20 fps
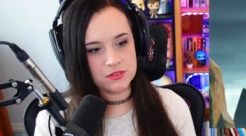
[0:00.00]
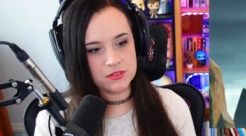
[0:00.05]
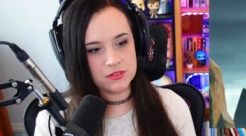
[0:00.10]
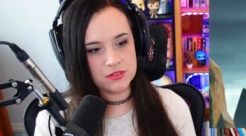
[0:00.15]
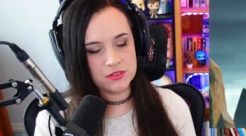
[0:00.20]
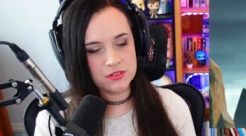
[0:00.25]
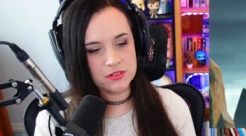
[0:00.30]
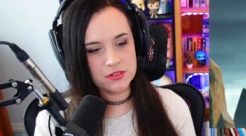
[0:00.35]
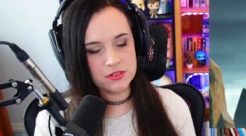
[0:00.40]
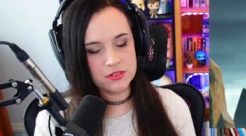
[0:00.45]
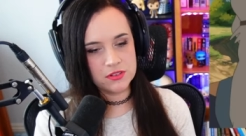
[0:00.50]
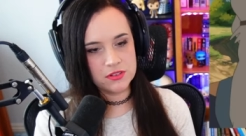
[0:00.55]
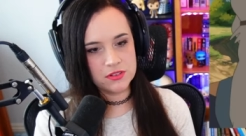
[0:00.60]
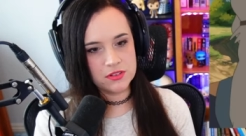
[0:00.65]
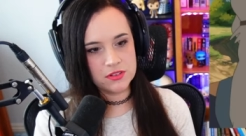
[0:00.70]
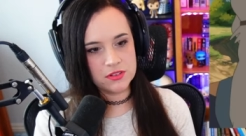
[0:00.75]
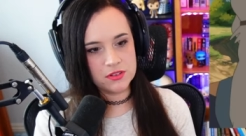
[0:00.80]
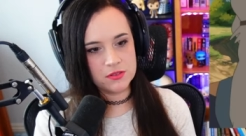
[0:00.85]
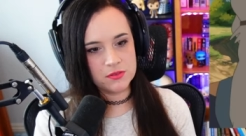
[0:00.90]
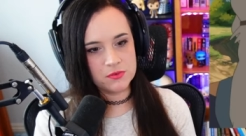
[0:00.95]
What are you
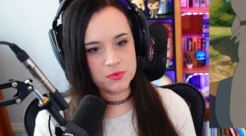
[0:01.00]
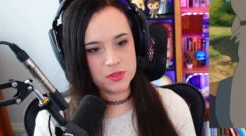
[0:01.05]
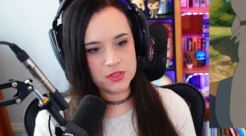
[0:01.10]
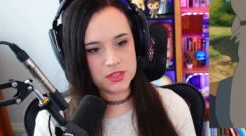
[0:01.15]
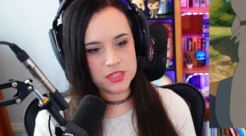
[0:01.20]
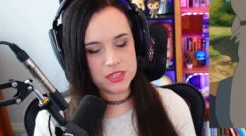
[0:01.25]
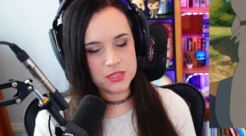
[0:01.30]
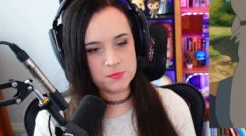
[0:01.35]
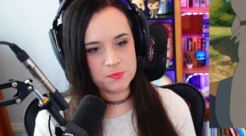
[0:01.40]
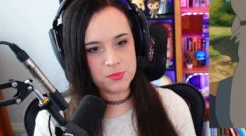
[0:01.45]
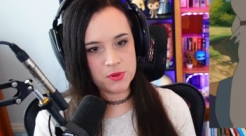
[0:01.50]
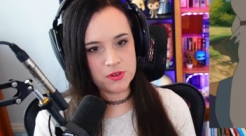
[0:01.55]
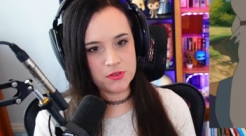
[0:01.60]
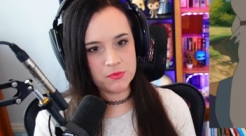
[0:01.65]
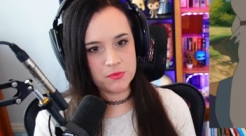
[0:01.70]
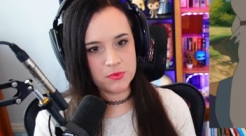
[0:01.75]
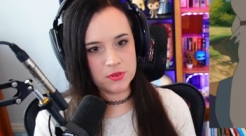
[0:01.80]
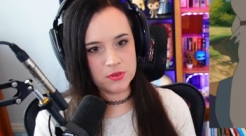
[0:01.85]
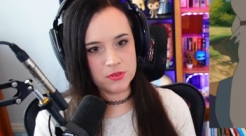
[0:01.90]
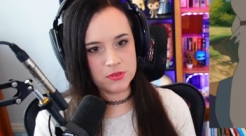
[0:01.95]
chasing? With the spirit
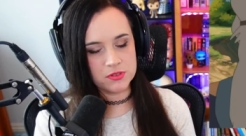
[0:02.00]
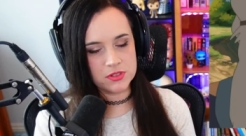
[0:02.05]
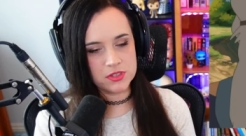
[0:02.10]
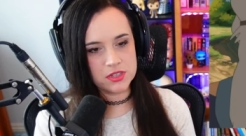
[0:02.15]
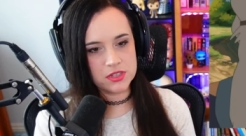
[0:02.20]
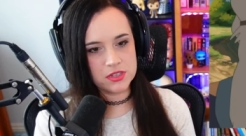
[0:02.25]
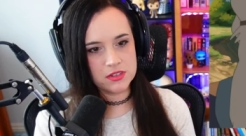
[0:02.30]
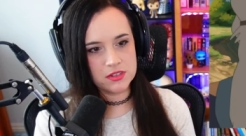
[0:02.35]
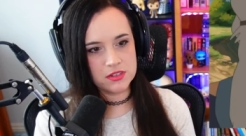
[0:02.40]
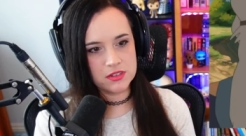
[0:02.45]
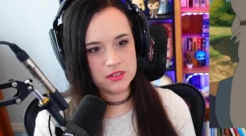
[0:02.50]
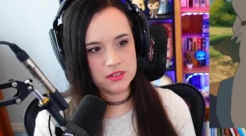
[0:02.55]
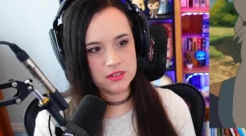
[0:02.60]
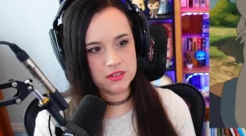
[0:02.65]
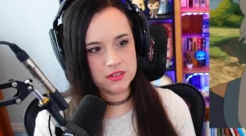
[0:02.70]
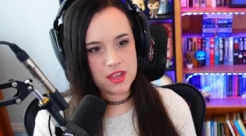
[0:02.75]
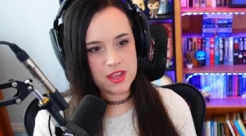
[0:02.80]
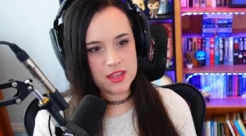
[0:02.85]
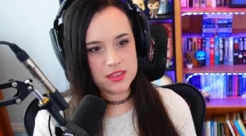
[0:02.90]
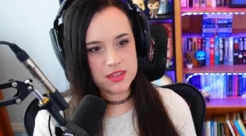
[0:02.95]
Nothing. world.
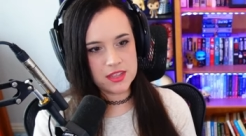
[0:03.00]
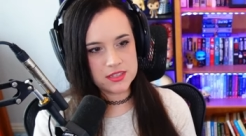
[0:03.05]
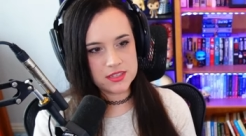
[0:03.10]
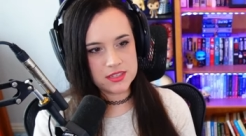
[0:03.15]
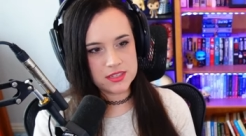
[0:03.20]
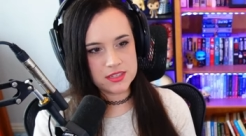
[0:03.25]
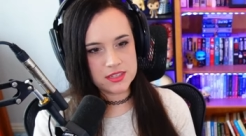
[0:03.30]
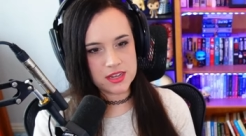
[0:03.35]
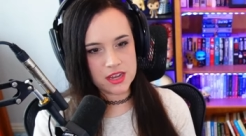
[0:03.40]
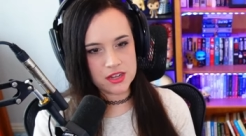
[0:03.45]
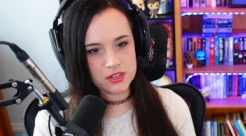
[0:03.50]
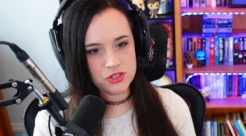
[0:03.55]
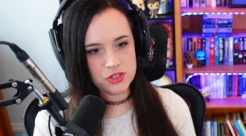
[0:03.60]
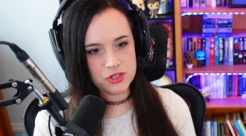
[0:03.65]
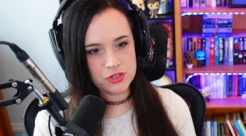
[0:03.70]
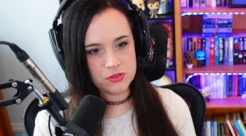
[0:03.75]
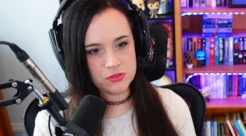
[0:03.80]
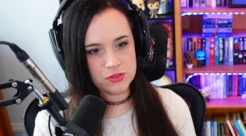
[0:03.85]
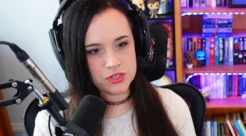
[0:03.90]
And that statue